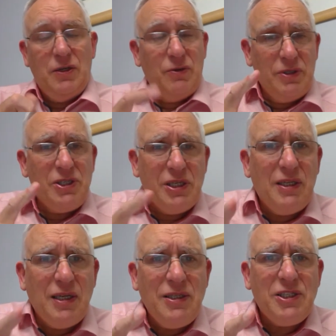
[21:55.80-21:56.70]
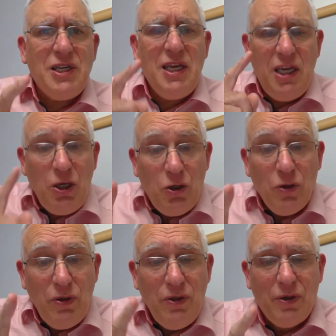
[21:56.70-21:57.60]
Notice it didn't say he
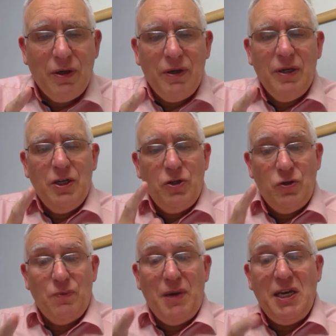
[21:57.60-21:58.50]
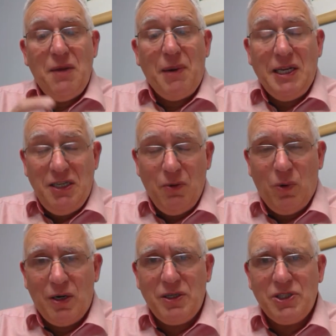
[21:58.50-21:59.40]
could not do many mighty
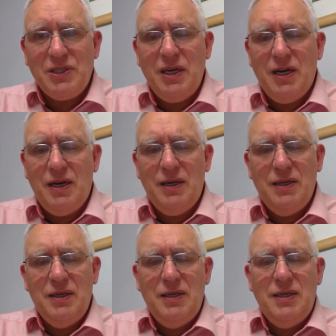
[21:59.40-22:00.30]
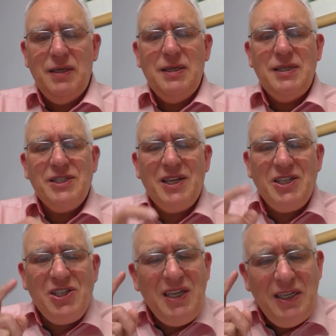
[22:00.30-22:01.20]
works there. It
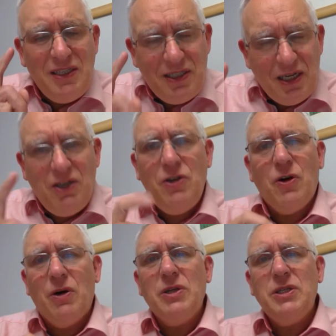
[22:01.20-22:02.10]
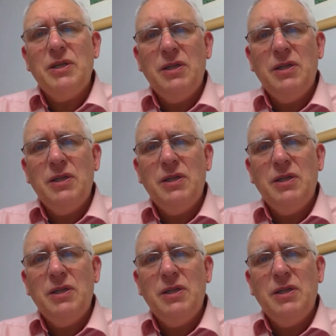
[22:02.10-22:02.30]
says he did not